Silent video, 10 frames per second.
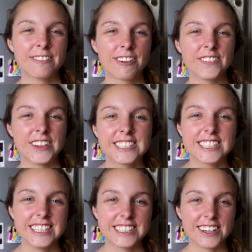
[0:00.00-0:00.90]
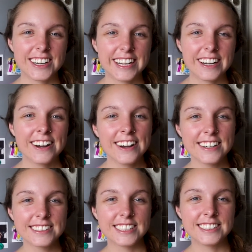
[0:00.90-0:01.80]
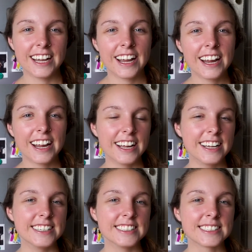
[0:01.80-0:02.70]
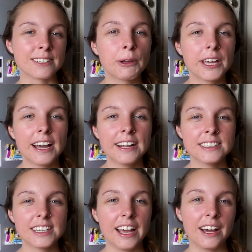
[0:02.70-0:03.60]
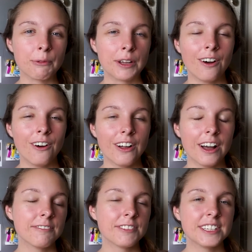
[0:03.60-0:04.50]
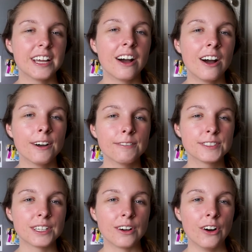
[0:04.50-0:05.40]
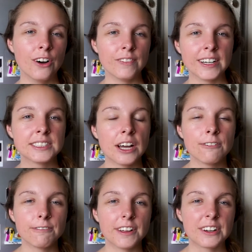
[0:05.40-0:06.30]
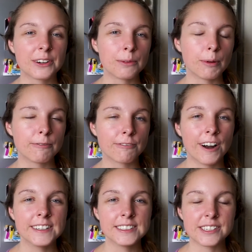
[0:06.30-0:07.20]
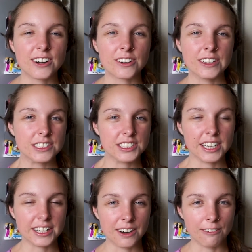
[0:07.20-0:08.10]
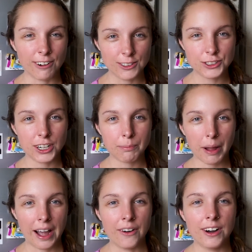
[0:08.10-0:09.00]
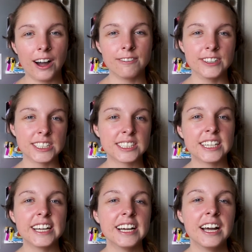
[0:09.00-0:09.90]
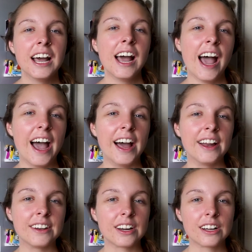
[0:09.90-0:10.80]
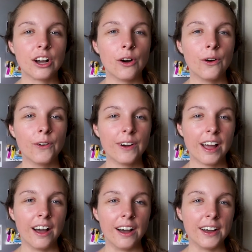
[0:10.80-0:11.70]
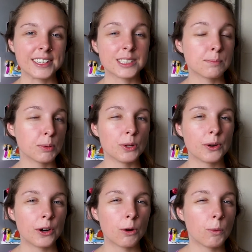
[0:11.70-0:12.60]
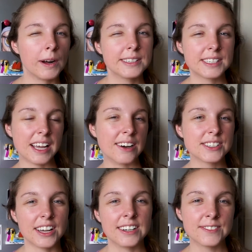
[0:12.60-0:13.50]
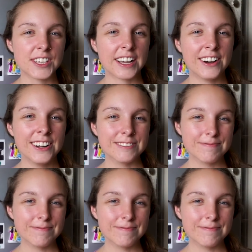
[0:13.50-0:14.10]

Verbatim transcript: from Ninja Teacher here. Today it is the weekend and we all have the day off, so myself and a group of friends are going to take a road trip out of the city and go explore what's outside of Saigon.